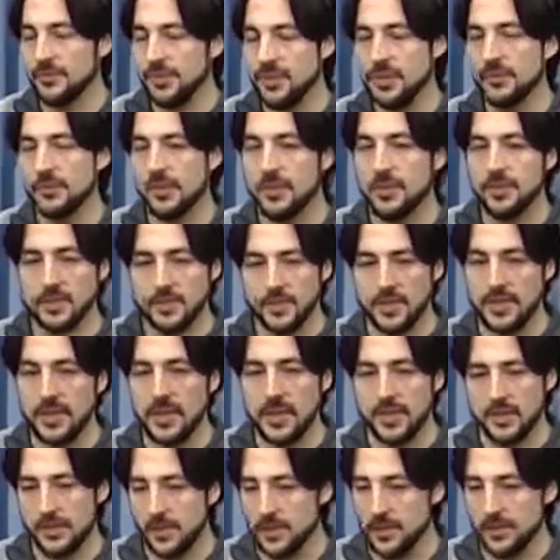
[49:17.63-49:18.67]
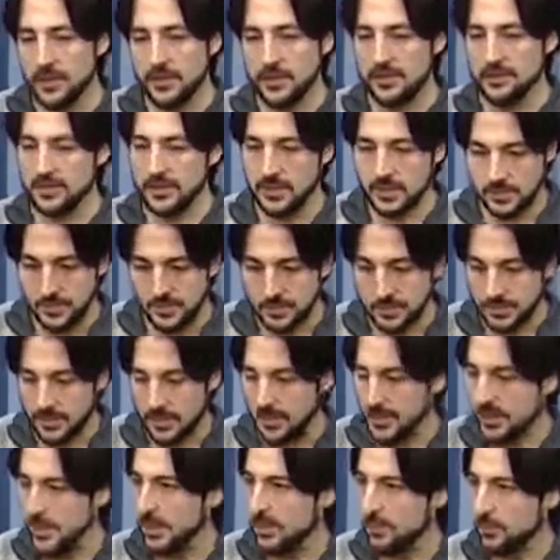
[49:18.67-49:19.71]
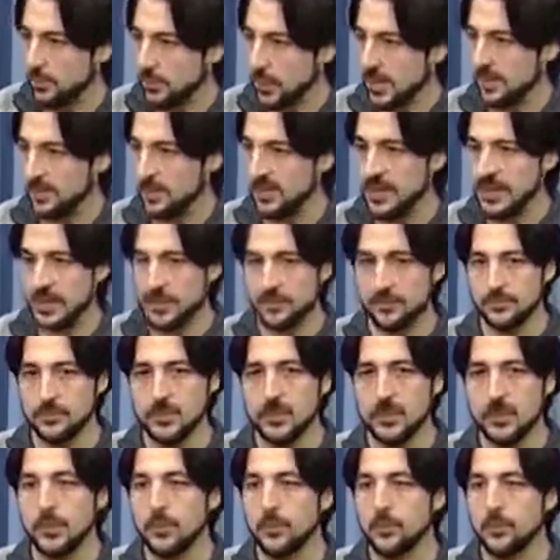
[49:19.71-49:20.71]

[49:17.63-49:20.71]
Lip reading: everything that I learned and I write down